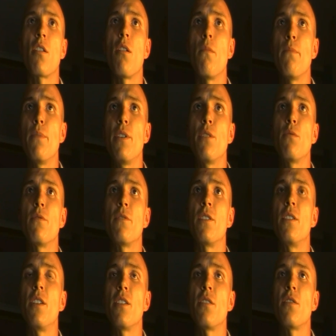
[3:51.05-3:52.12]
accompanied
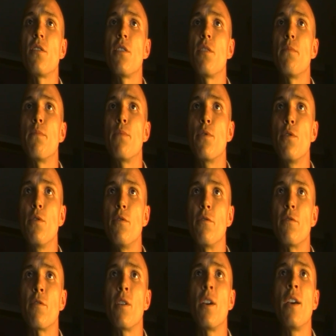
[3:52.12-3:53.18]
with the necessary
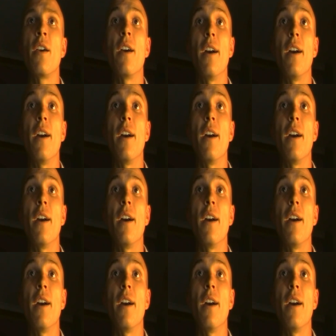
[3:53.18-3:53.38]
proof